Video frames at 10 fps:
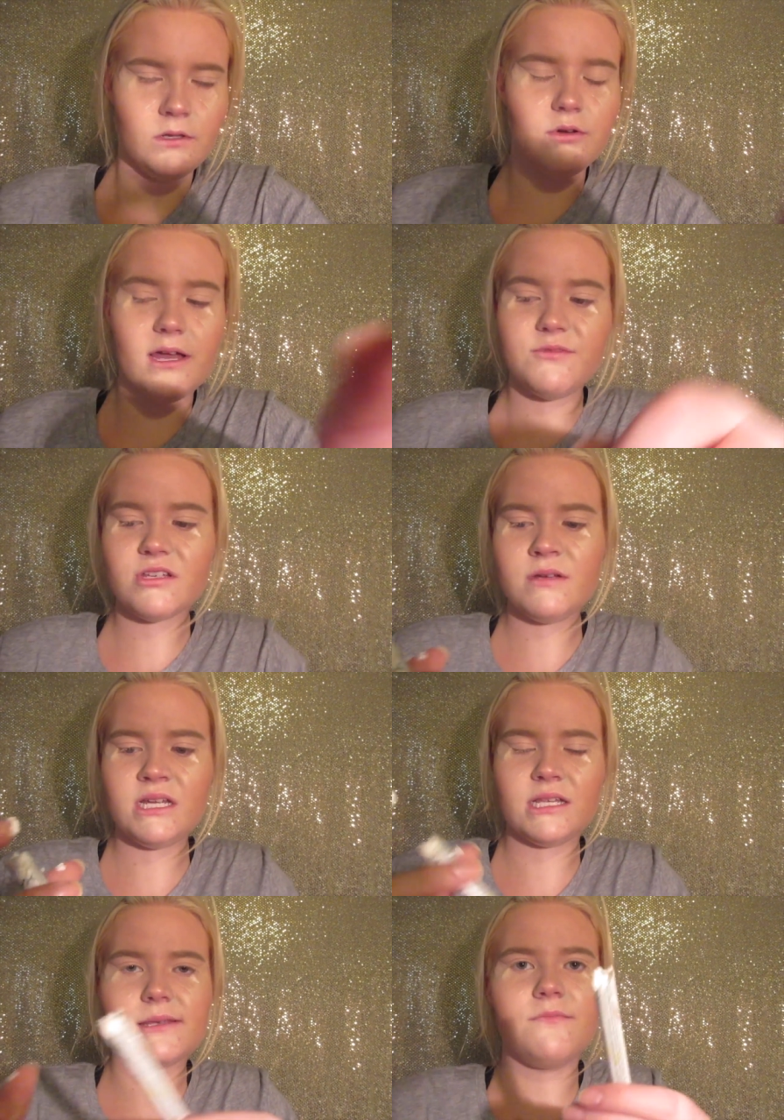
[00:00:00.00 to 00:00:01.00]
Okay, I'm just gonna be
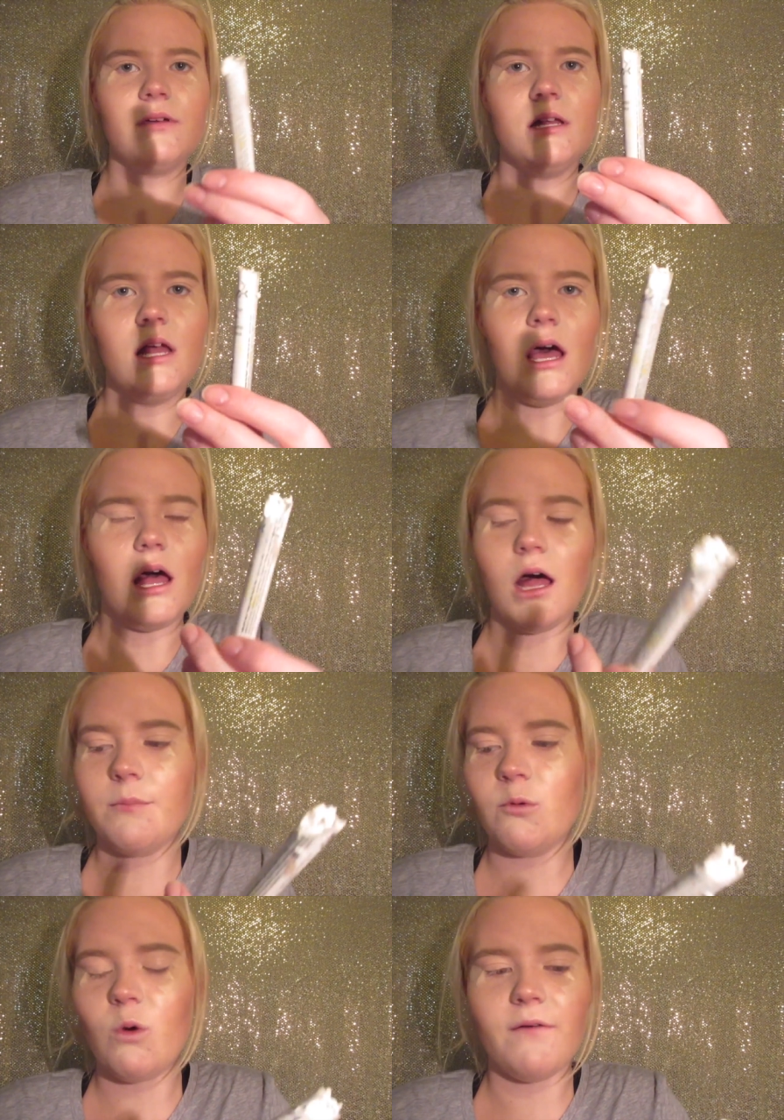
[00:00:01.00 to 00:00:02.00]
taking some
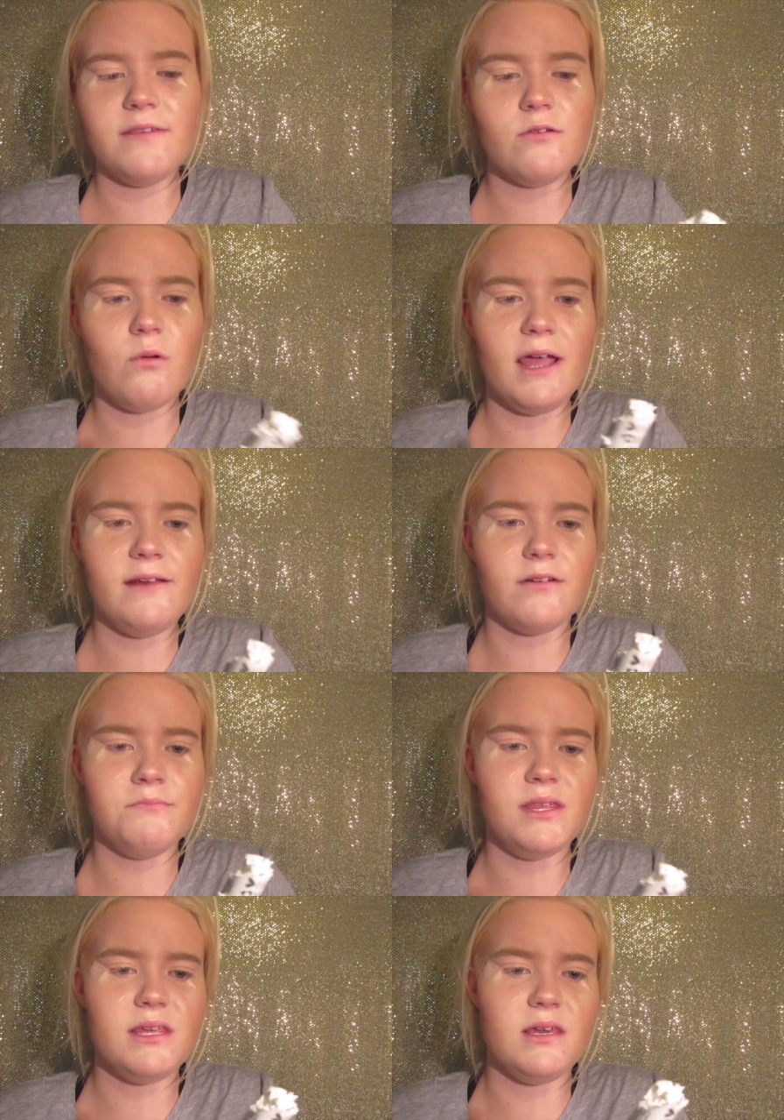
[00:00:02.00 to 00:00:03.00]
um, of the white
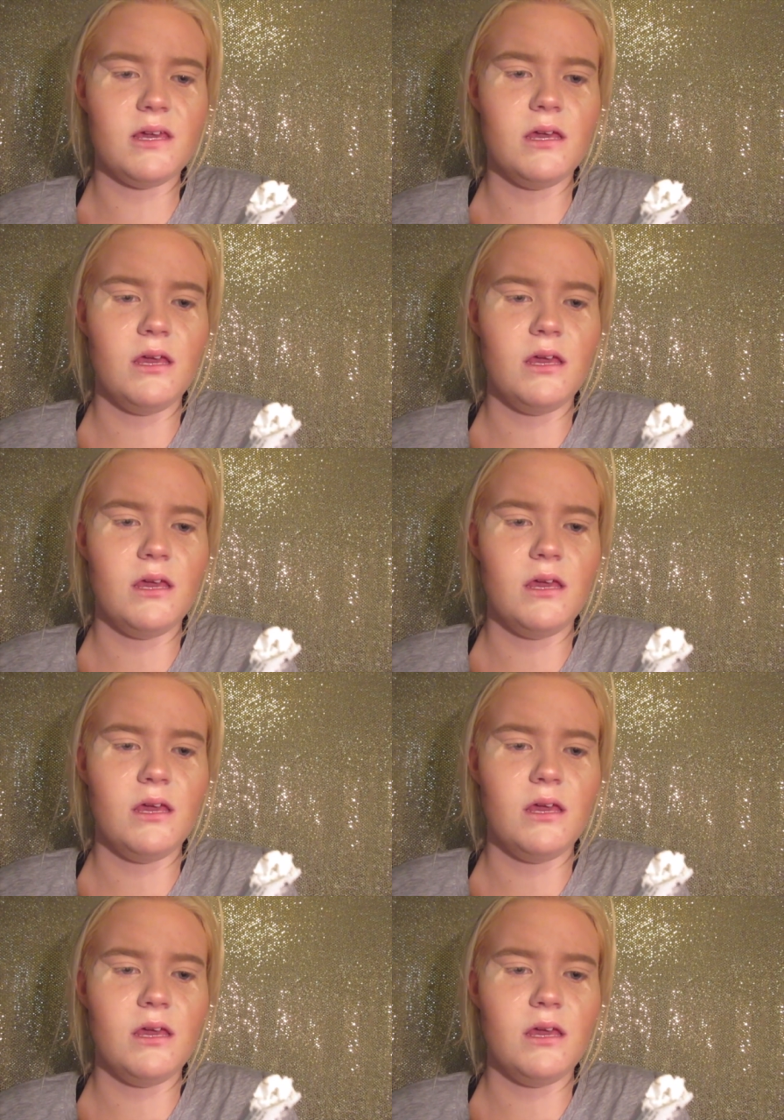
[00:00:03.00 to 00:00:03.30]
from the